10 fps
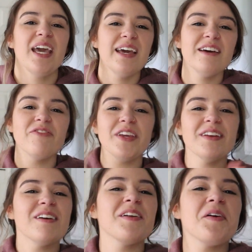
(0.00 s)
If
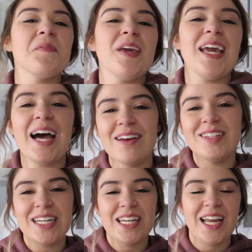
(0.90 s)
you don't know me, I'm
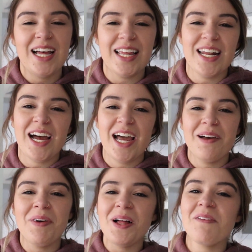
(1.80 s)
Danielle and I
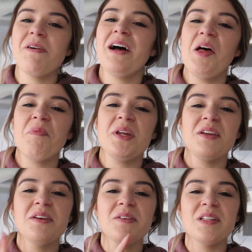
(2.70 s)
am all about helping
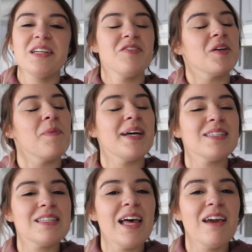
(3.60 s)
you live your
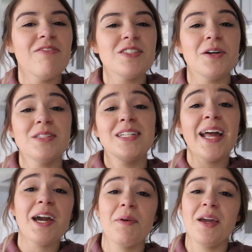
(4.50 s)
best life. So
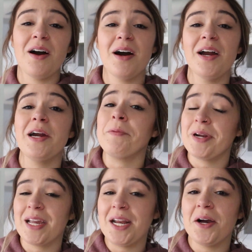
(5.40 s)
today we are
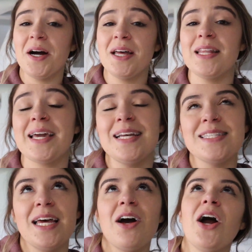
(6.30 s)
working on, like I
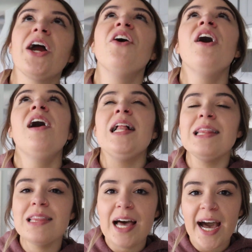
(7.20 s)
said, our
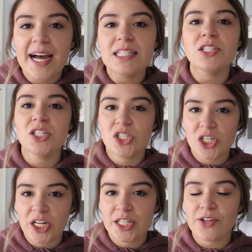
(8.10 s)
last
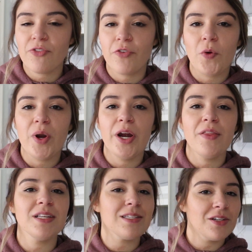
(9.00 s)
dessert for
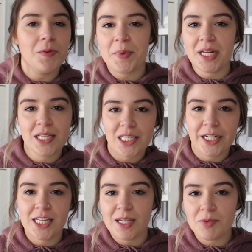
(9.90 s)
this little mini
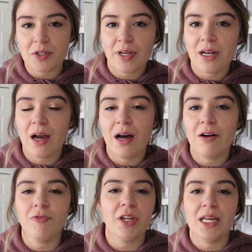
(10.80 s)
series I'm doing
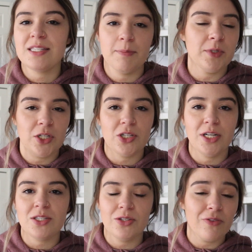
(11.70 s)
of really simple desserts.